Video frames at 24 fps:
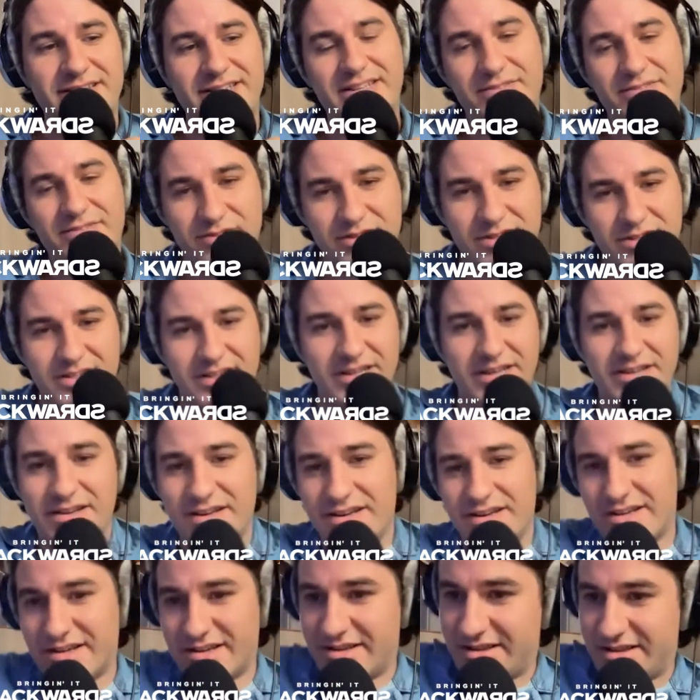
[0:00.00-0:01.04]
definitely like
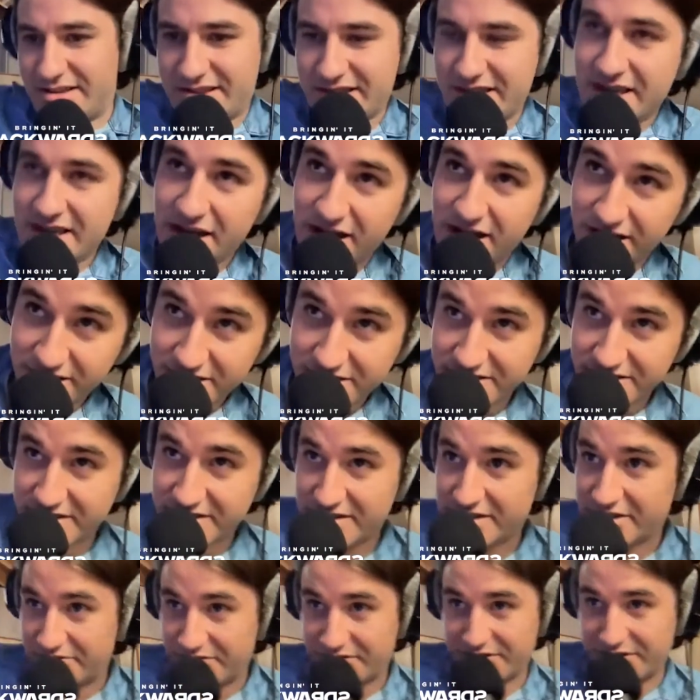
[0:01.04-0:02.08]
uh the island
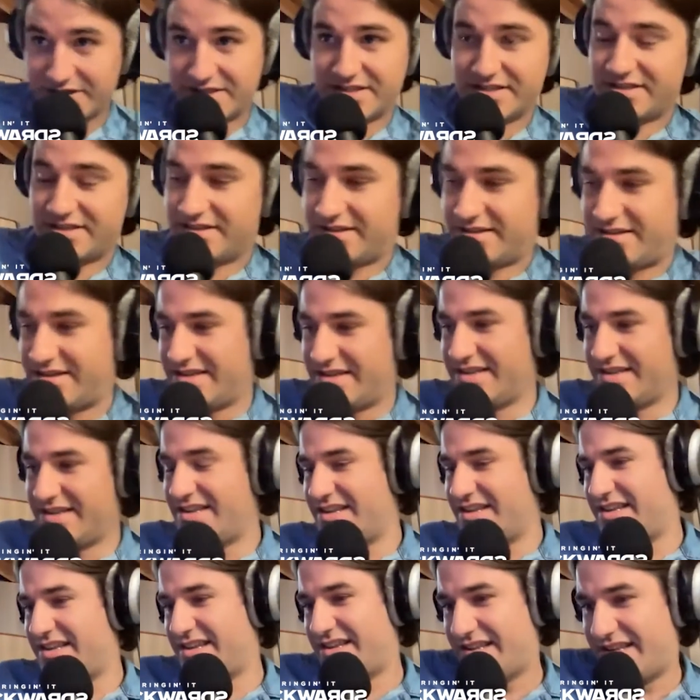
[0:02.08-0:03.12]
stuff is uh
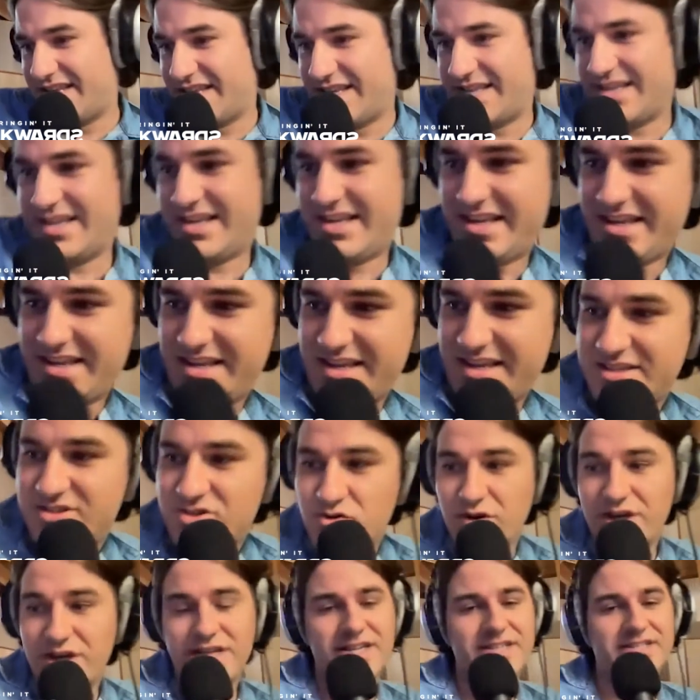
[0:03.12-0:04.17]
it's
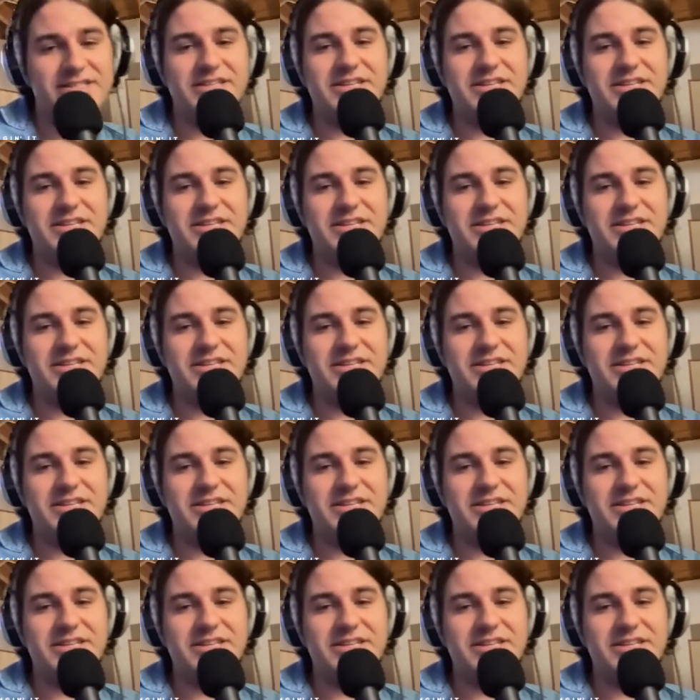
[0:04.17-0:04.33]
great as